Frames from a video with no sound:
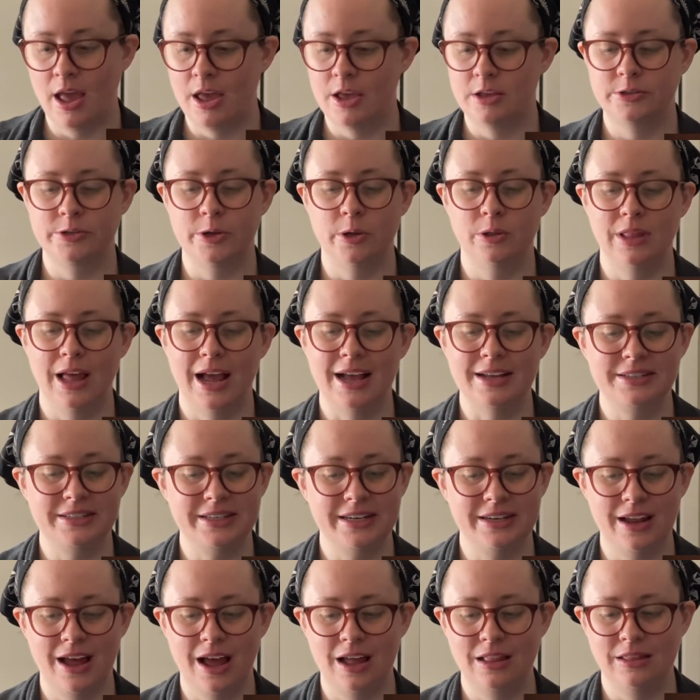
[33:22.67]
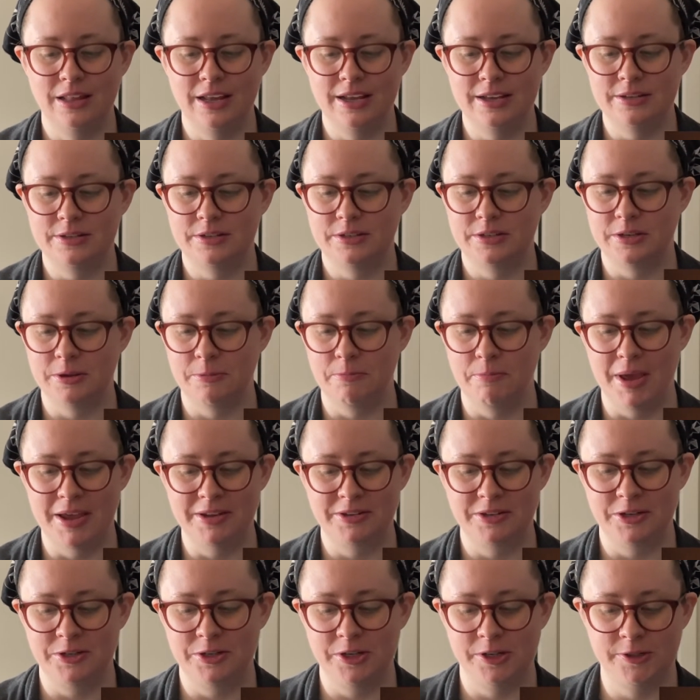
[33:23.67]
So last and not least, some
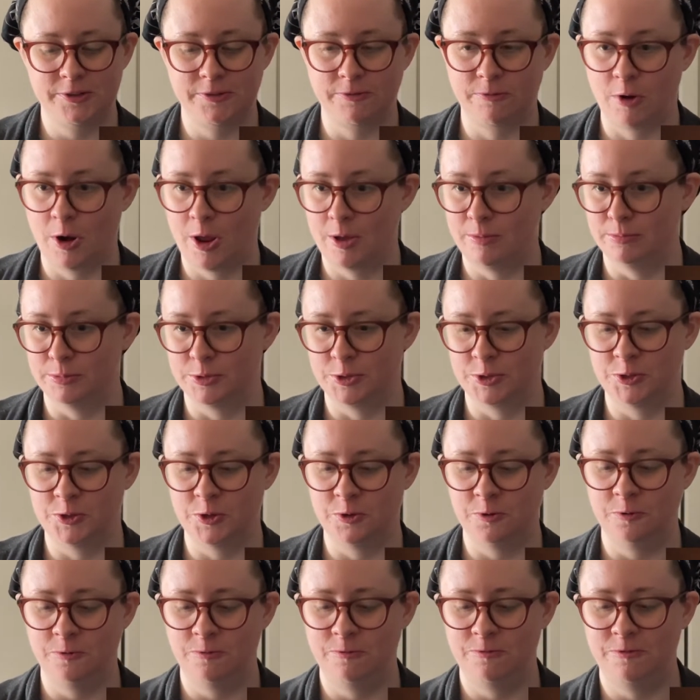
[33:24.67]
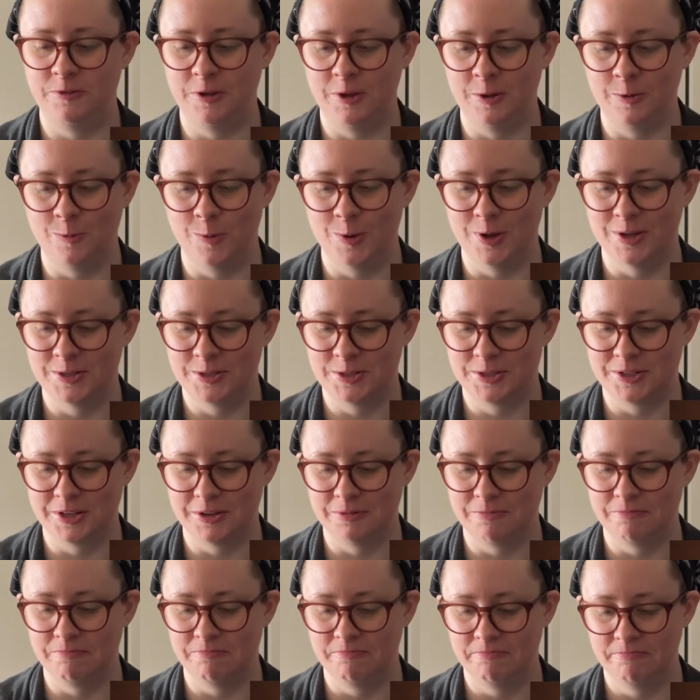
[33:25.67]
messages from Sufi
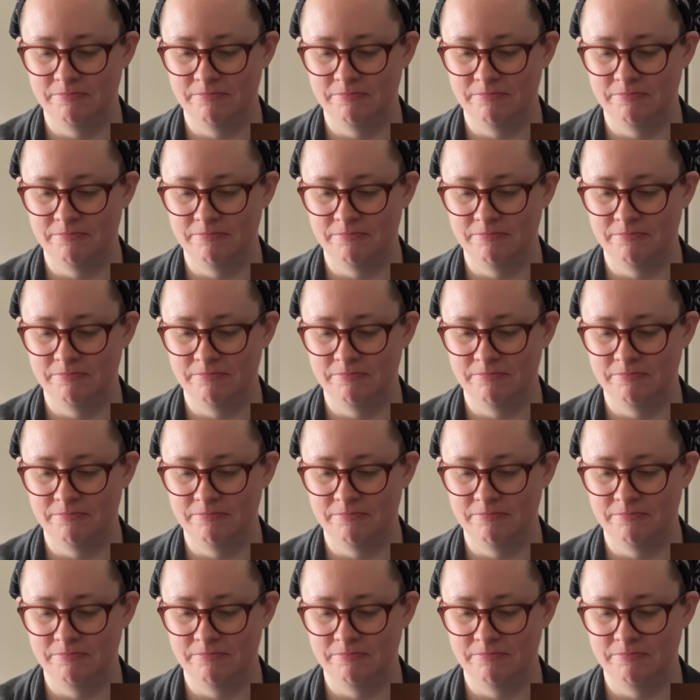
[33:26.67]
Wisdom.